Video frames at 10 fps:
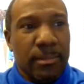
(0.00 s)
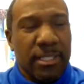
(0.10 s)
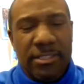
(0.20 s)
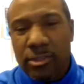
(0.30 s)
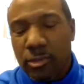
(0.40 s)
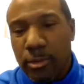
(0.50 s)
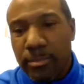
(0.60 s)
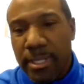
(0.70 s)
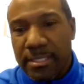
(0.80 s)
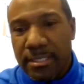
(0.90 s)
listened to a
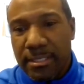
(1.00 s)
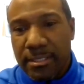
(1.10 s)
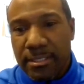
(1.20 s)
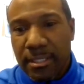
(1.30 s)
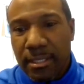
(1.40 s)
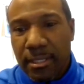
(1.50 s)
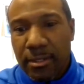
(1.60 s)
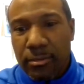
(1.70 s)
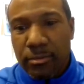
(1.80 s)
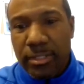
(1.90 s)
message
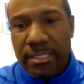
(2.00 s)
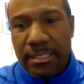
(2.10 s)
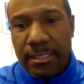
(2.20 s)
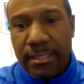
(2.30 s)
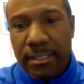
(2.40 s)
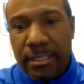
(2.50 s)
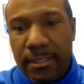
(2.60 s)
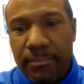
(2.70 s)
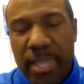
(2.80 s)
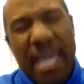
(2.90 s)

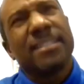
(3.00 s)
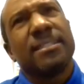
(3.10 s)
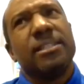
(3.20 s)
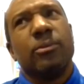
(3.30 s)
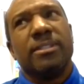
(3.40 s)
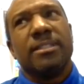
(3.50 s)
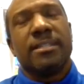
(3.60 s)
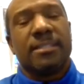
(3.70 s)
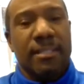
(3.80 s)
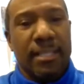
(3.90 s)
recently. Actually, it was
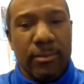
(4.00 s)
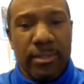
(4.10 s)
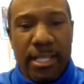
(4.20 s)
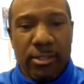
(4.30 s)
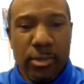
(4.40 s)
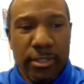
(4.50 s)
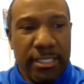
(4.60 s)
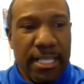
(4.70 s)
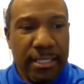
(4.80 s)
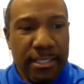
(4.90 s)
yesterday when I was
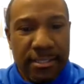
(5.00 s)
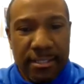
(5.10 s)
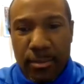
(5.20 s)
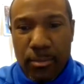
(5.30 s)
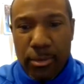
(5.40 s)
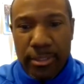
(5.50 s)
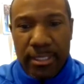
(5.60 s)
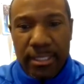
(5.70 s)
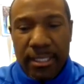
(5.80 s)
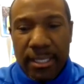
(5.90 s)
working out yesterday
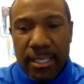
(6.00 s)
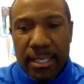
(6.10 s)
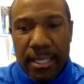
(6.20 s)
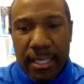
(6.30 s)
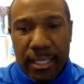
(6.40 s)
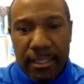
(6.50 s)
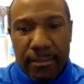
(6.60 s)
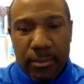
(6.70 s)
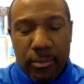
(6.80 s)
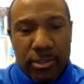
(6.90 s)
morning
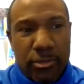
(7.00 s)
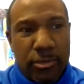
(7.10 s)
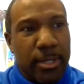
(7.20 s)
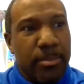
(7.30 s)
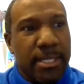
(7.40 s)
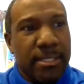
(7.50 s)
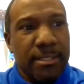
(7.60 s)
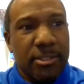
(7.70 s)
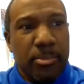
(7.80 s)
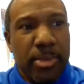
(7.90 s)
and it was a great
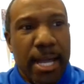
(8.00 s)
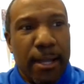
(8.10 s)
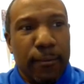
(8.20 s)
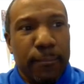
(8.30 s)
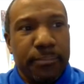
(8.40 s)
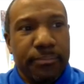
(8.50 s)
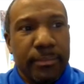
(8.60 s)
message about